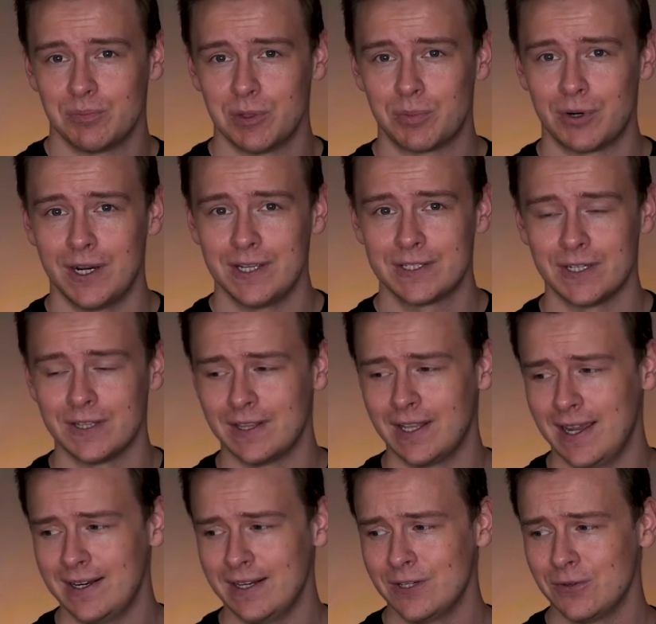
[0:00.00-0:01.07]
up the price
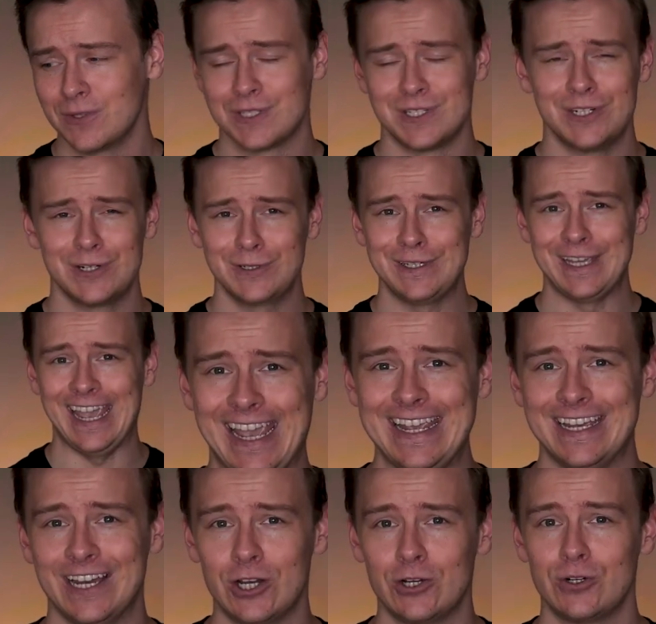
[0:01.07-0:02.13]
online and it was nearly
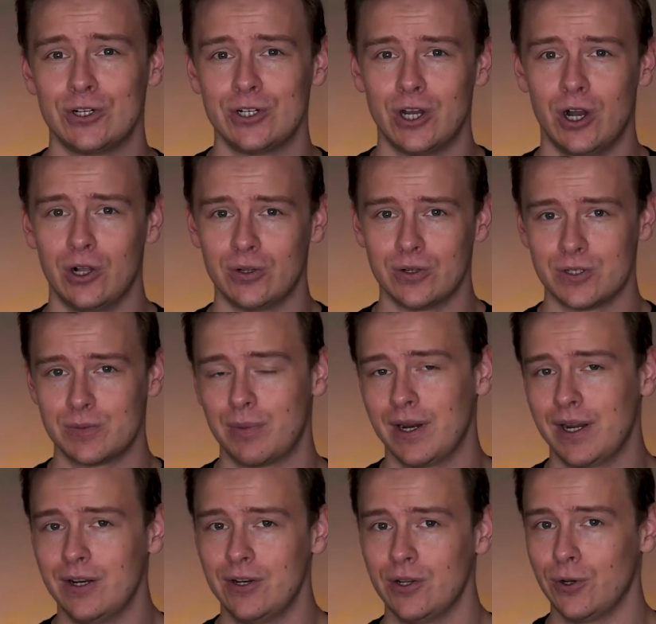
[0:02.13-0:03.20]
eight hundred dollars brand